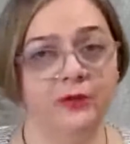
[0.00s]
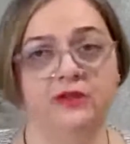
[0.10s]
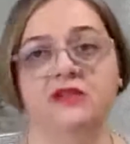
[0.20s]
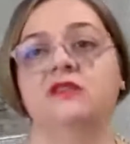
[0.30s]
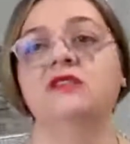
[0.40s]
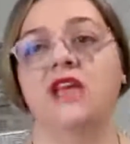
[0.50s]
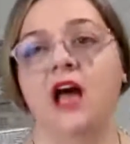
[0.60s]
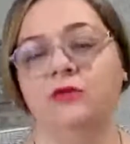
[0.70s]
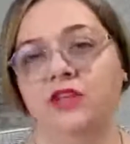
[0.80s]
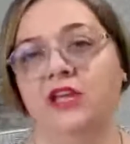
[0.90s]
but this is
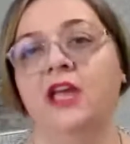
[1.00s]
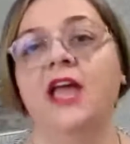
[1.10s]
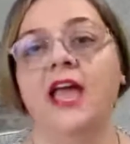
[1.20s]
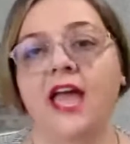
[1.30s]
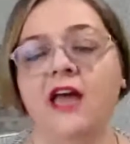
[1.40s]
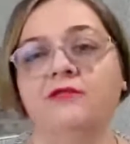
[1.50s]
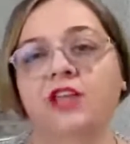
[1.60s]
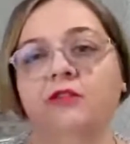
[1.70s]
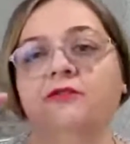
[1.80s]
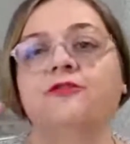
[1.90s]
how they have
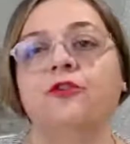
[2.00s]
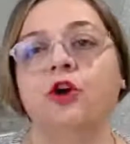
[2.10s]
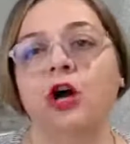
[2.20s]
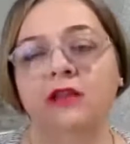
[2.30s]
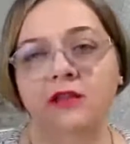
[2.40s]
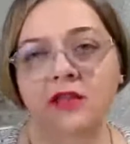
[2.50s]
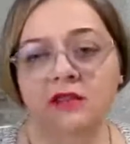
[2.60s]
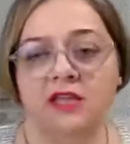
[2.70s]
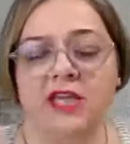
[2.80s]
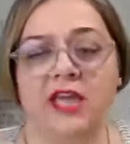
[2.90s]
their fraud
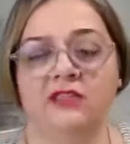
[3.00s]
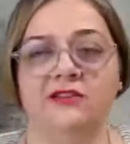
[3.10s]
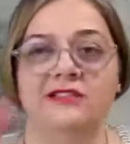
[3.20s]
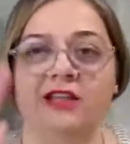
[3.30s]
indicators.